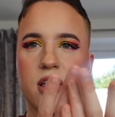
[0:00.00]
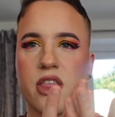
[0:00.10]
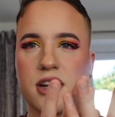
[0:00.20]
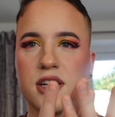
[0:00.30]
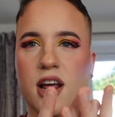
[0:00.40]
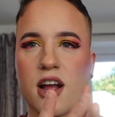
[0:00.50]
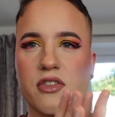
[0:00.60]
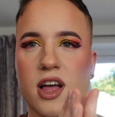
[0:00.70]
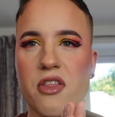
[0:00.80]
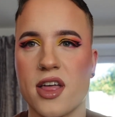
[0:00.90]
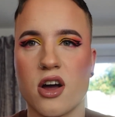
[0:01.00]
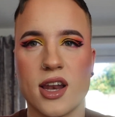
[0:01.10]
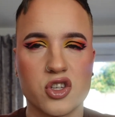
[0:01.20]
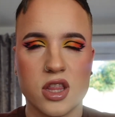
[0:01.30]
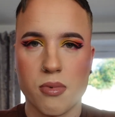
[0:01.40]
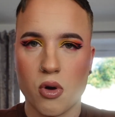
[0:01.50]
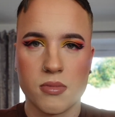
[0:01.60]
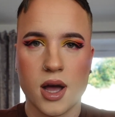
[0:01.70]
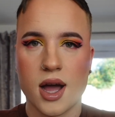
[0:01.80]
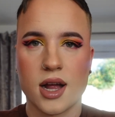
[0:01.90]
then you know that they are literally the bomb,
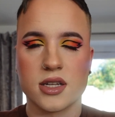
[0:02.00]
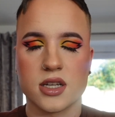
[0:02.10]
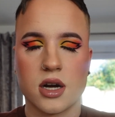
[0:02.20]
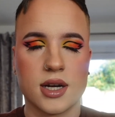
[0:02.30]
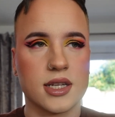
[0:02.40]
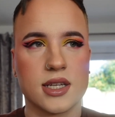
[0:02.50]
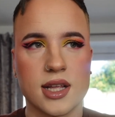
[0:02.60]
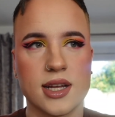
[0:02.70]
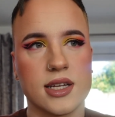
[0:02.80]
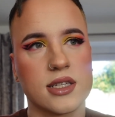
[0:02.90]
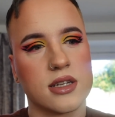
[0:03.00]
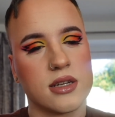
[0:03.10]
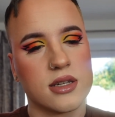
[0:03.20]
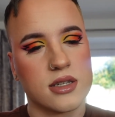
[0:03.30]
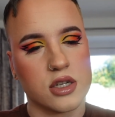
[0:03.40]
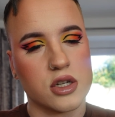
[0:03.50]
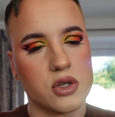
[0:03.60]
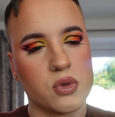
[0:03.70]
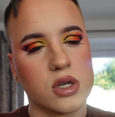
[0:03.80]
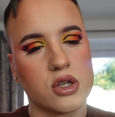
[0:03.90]
and I literally
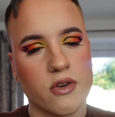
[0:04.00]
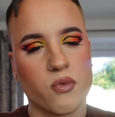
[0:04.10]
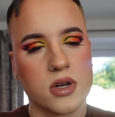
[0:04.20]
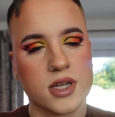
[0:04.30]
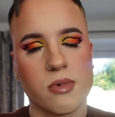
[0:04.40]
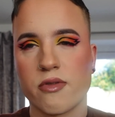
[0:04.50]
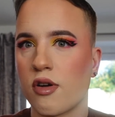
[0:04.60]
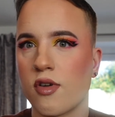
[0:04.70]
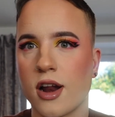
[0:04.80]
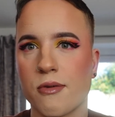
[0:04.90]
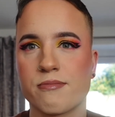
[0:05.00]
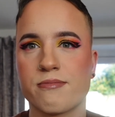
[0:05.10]
to shove one down my throat right now.